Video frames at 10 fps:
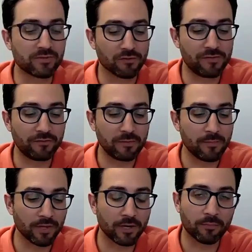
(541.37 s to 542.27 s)
So 50
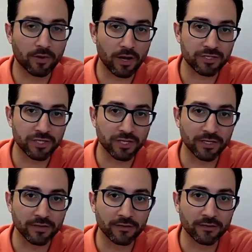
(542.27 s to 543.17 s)
million in
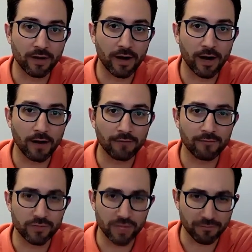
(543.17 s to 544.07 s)
production. Uh,
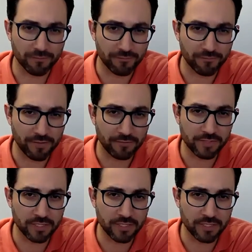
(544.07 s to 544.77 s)
you said 50.